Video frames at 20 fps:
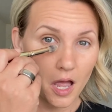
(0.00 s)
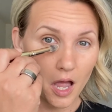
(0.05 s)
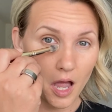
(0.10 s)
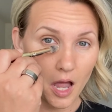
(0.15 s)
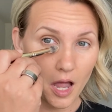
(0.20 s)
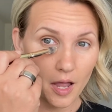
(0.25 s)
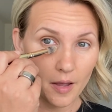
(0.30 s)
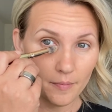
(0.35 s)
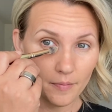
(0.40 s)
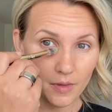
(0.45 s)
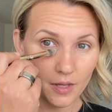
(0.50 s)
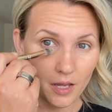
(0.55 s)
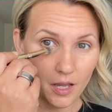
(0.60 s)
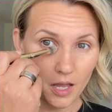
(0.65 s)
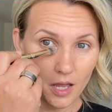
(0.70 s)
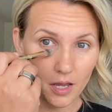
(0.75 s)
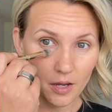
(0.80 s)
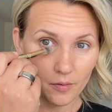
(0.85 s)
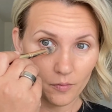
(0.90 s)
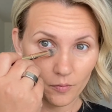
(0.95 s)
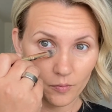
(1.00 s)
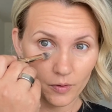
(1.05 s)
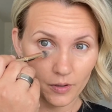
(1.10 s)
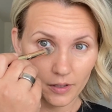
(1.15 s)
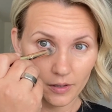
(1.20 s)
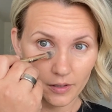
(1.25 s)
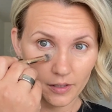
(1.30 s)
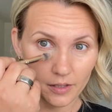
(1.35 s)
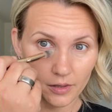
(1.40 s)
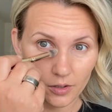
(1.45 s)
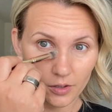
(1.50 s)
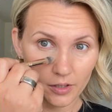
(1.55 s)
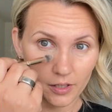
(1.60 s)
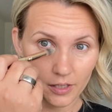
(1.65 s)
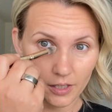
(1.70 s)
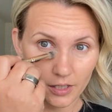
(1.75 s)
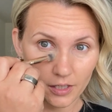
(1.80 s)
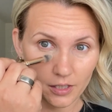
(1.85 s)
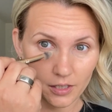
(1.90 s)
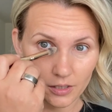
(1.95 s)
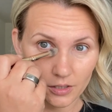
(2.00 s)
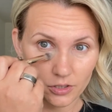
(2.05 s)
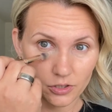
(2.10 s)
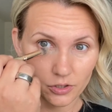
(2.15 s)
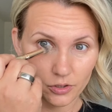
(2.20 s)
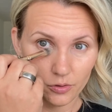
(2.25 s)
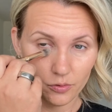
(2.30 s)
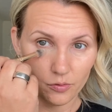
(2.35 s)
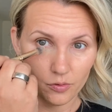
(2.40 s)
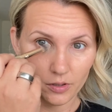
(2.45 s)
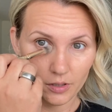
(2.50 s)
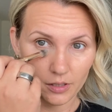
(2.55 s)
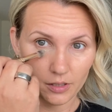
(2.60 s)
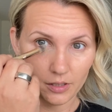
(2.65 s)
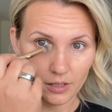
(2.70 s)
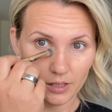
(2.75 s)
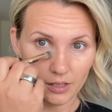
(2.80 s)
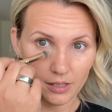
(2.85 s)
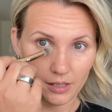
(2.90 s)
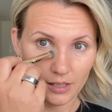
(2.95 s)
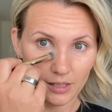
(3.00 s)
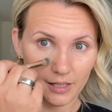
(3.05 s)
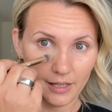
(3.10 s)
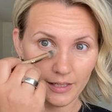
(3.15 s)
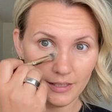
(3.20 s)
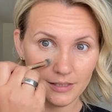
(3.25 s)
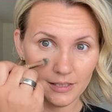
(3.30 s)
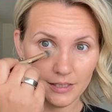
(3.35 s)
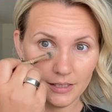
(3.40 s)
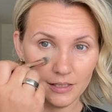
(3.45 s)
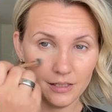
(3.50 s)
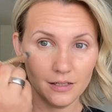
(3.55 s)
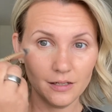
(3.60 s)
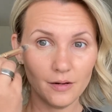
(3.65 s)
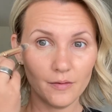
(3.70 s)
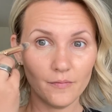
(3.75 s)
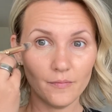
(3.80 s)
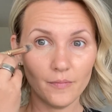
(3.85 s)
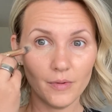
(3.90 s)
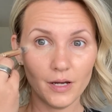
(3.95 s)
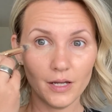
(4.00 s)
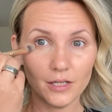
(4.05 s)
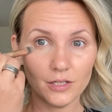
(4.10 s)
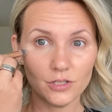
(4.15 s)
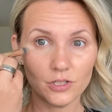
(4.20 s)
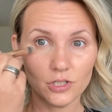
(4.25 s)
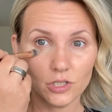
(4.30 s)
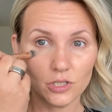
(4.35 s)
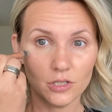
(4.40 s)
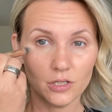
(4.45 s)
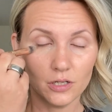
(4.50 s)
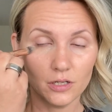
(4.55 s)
I'm not really looking to lighten much.